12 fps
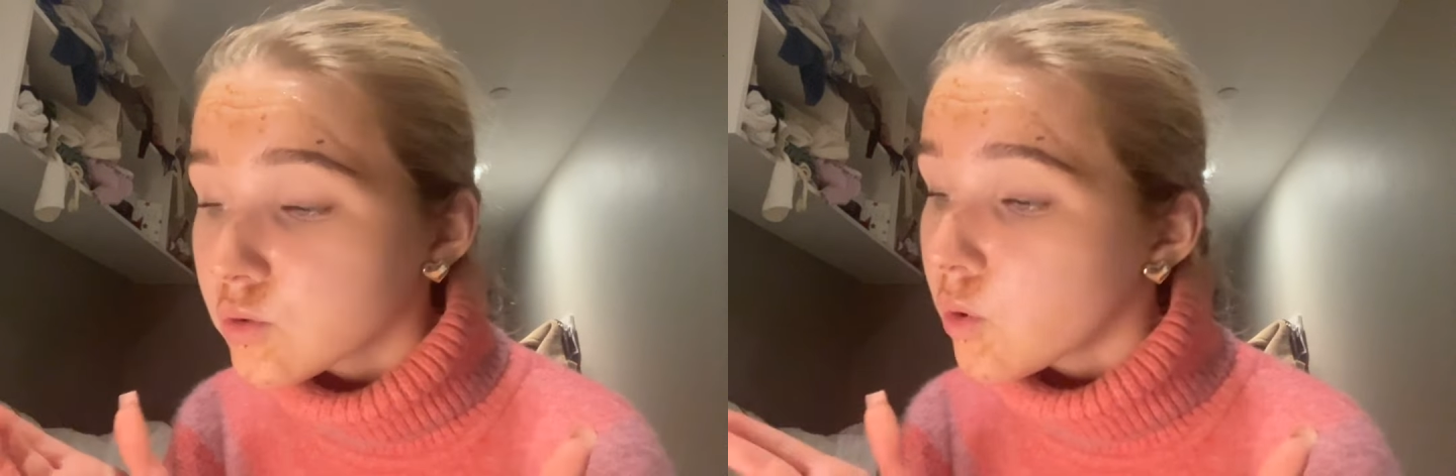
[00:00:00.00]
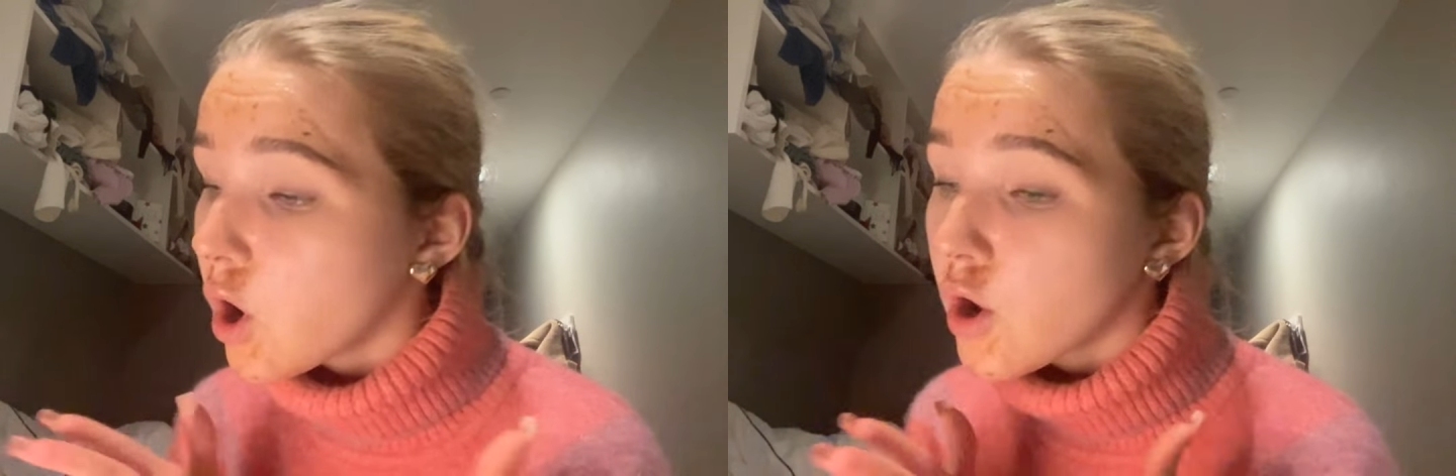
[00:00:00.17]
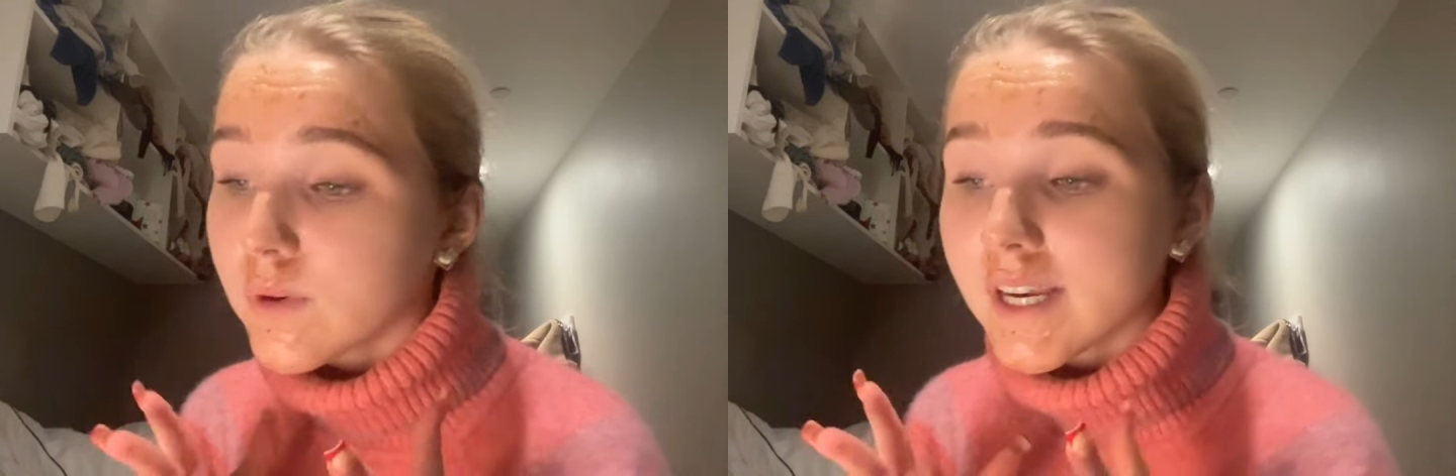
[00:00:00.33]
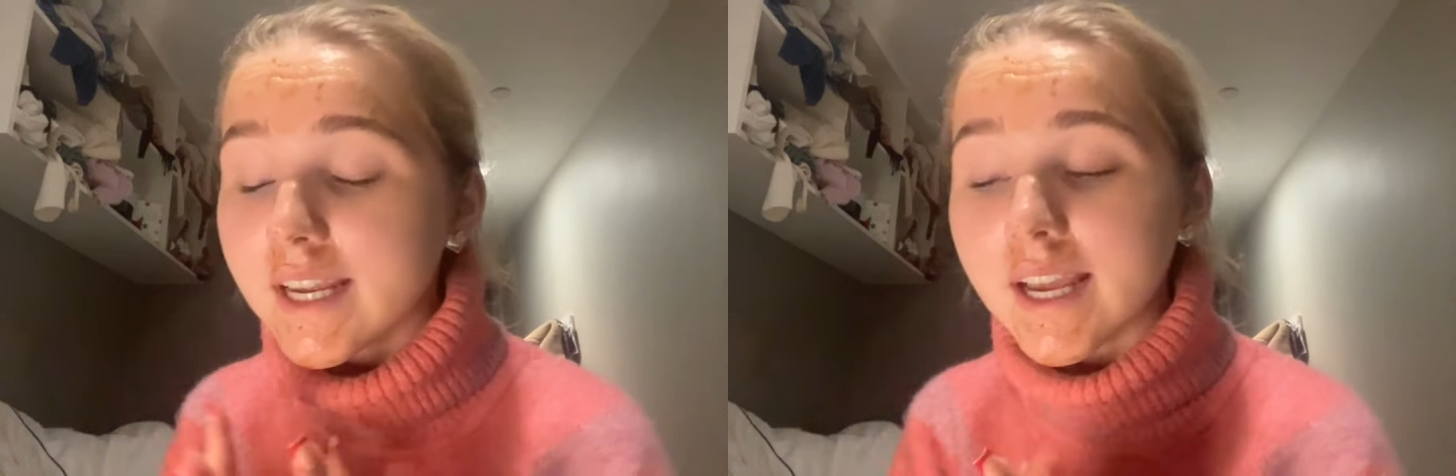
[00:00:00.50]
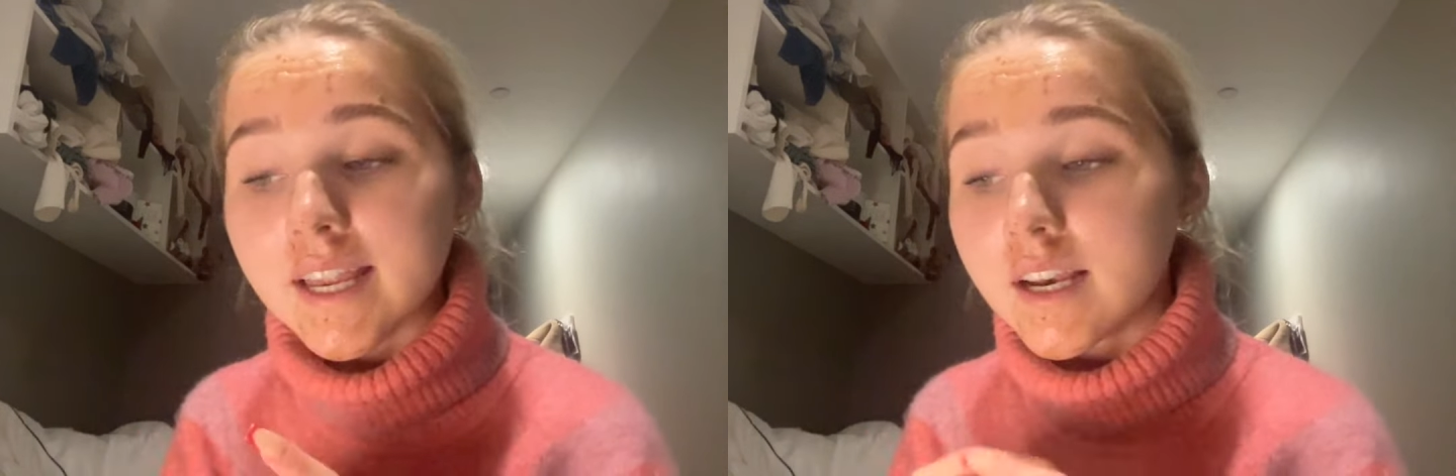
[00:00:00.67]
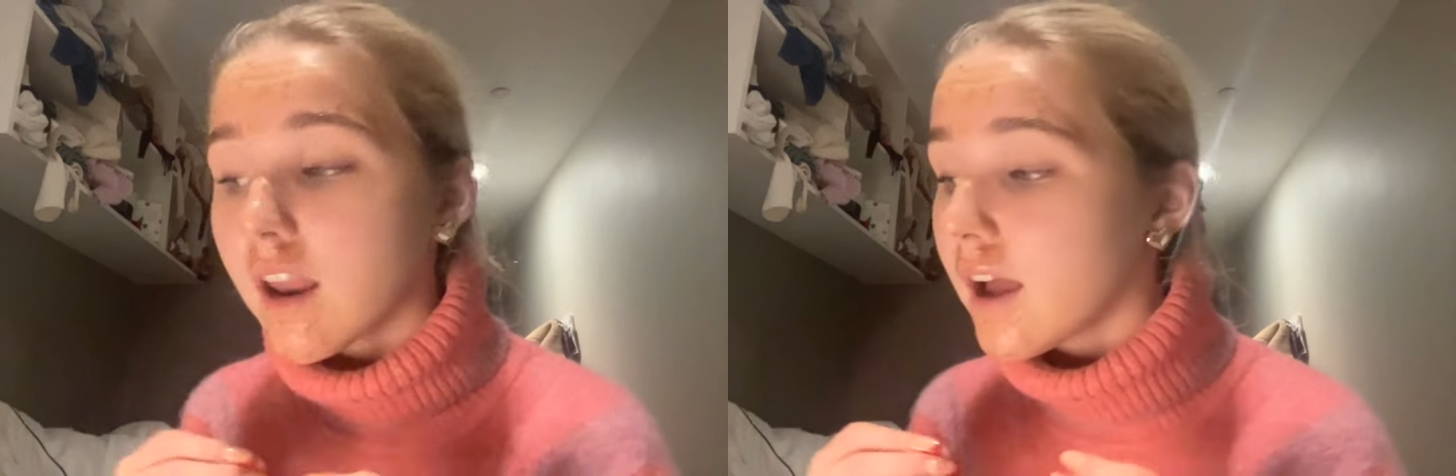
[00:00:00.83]
you're only
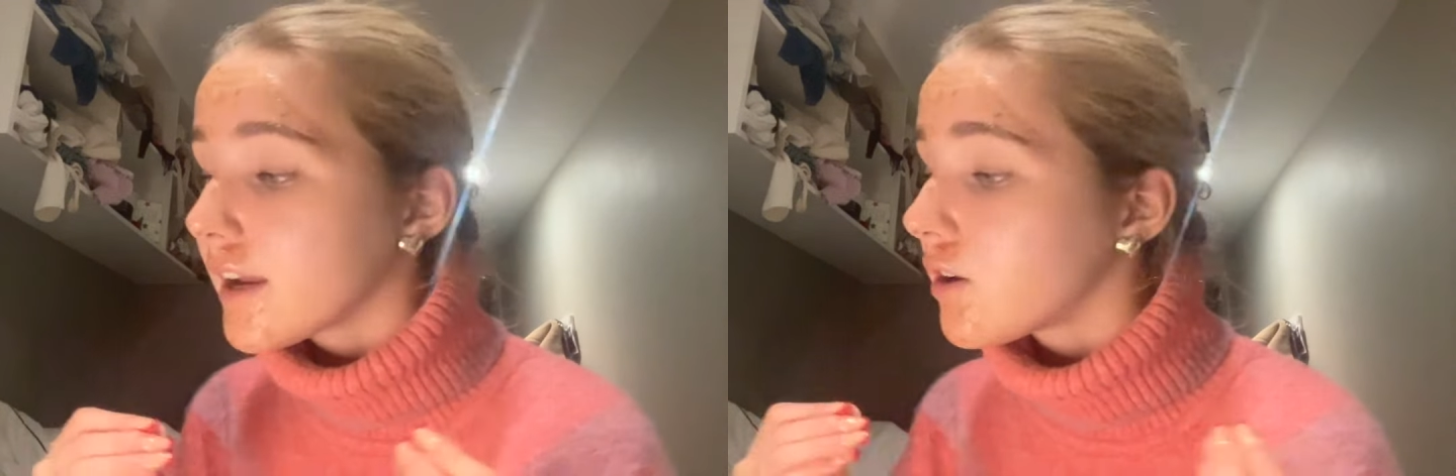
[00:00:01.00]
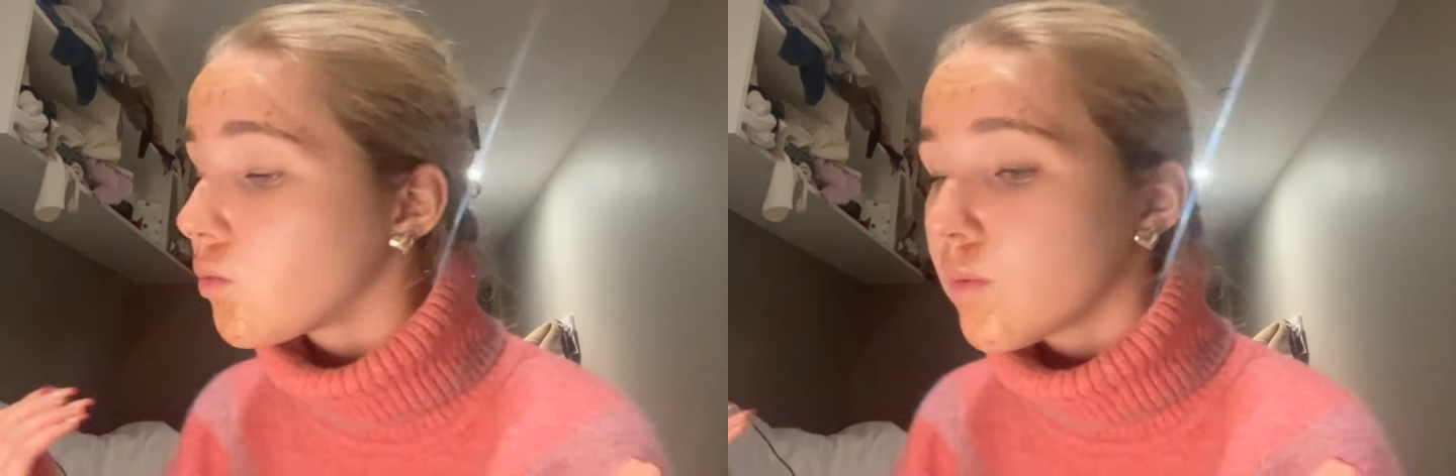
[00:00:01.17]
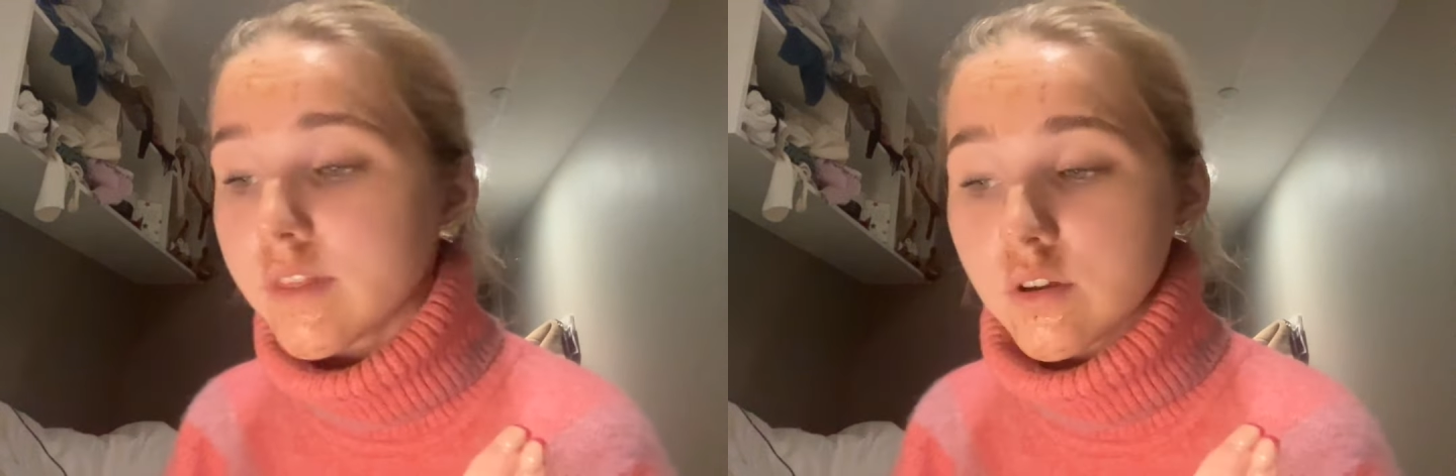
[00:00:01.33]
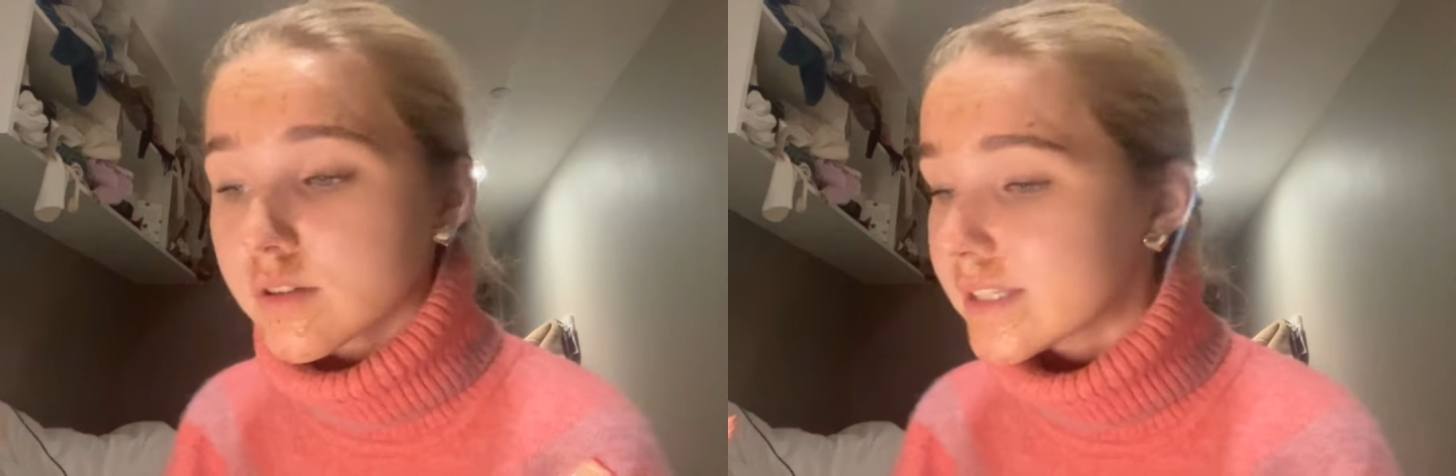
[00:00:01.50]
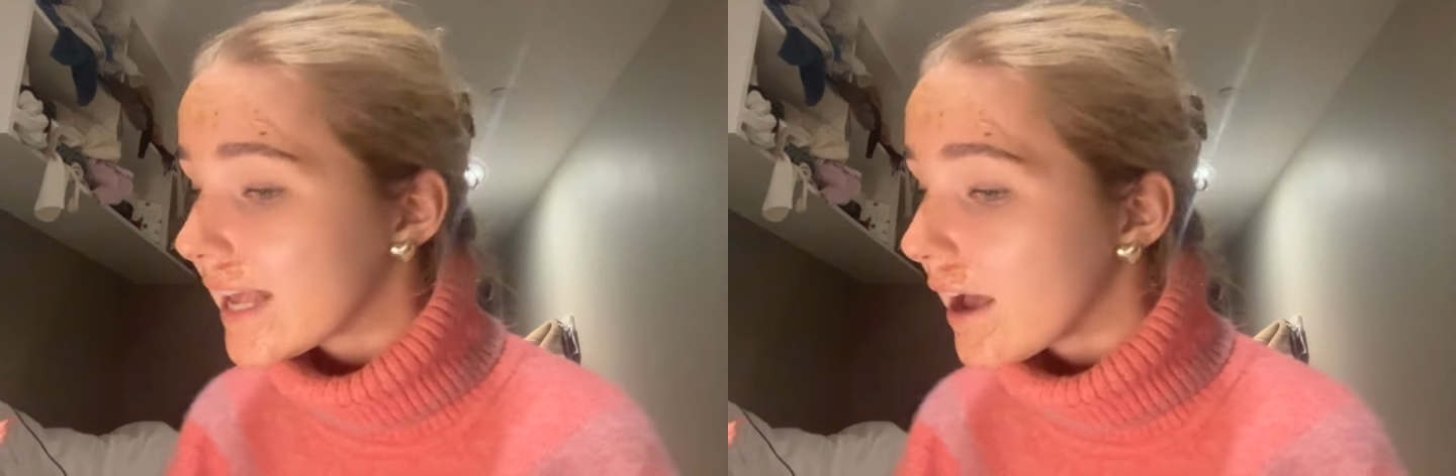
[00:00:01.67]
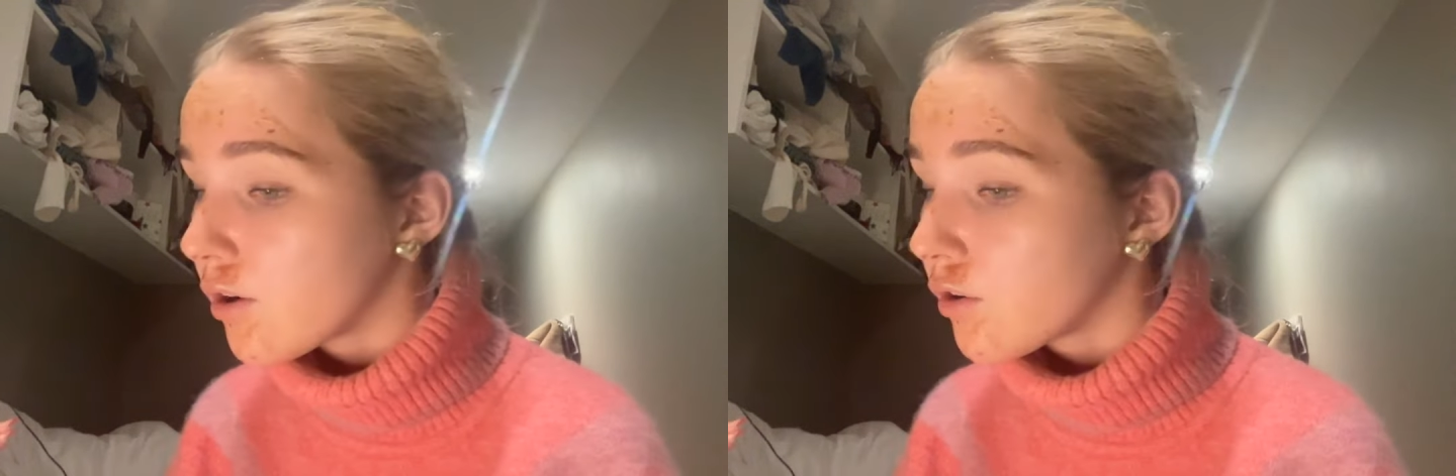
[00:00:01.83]
in line with
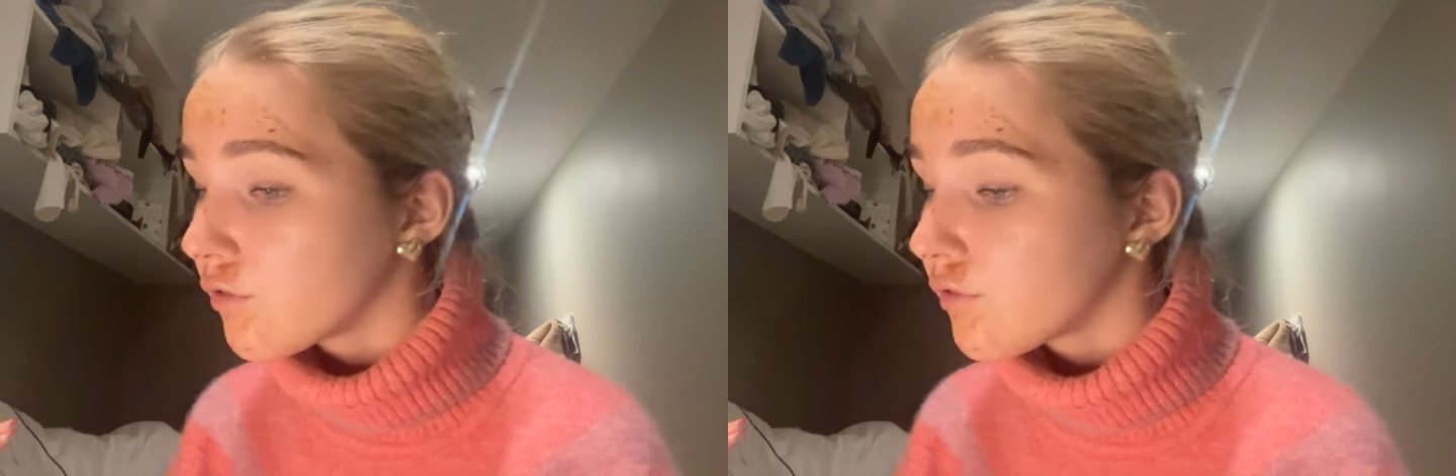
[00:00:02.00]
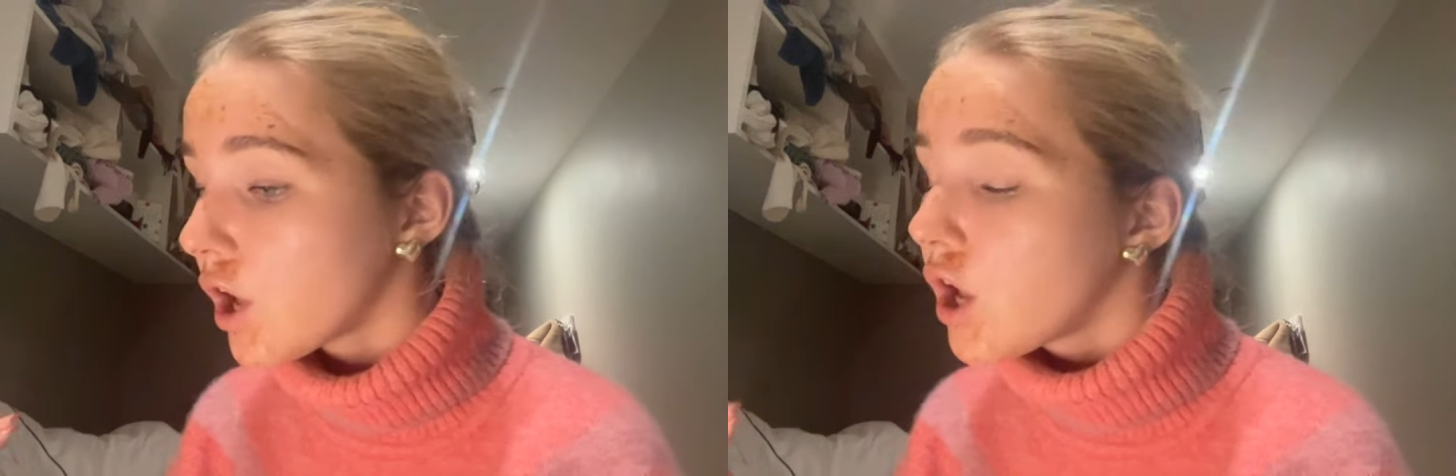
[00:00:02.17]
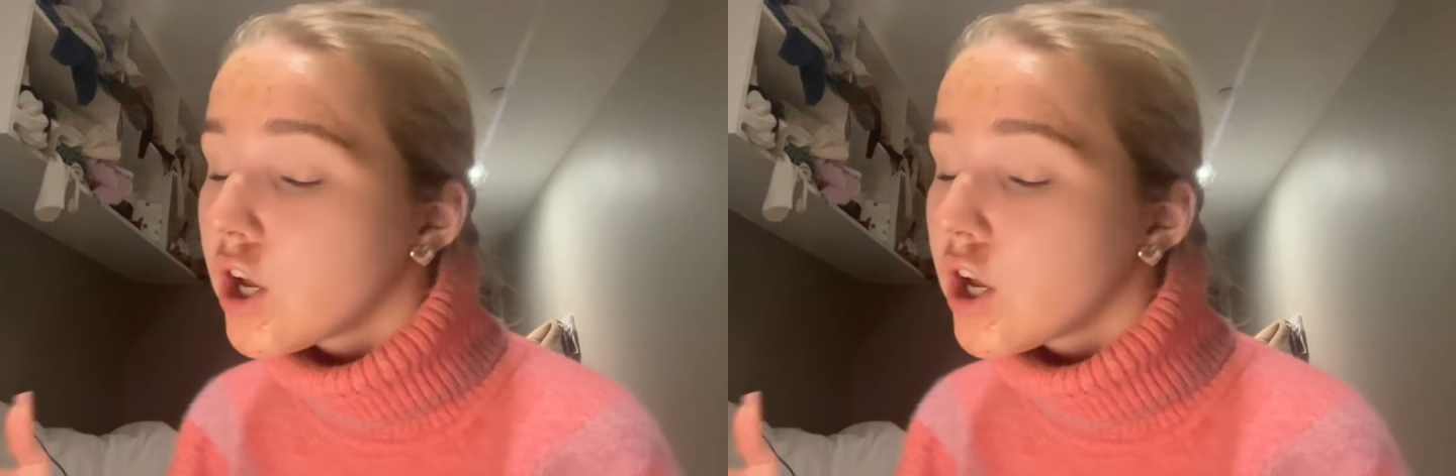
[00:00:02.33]
yourself,